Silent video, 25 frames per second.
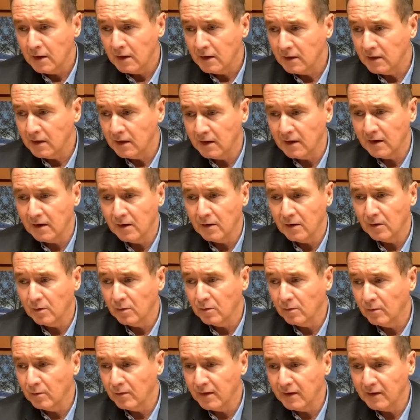
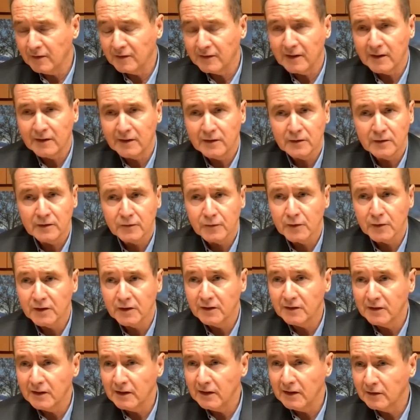the Centers for
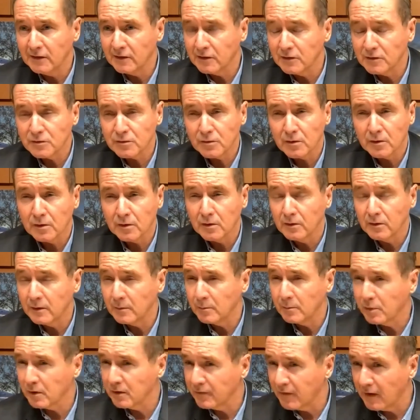Disease Control and
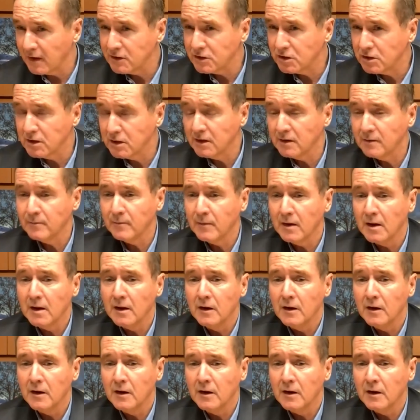Prevention